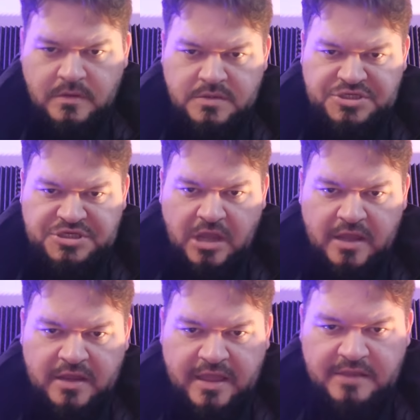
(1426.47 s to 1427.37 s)

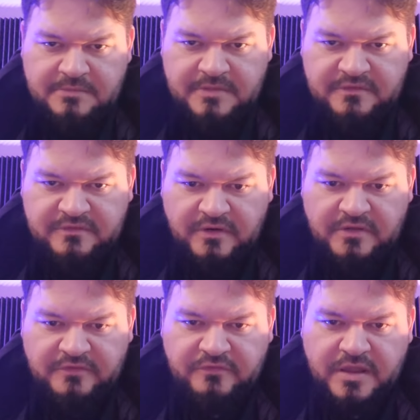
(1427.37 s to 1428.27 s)
John Edmonds,
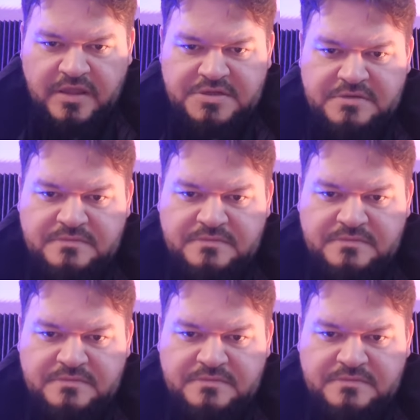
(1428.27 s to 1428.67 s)
Stardust Ranch.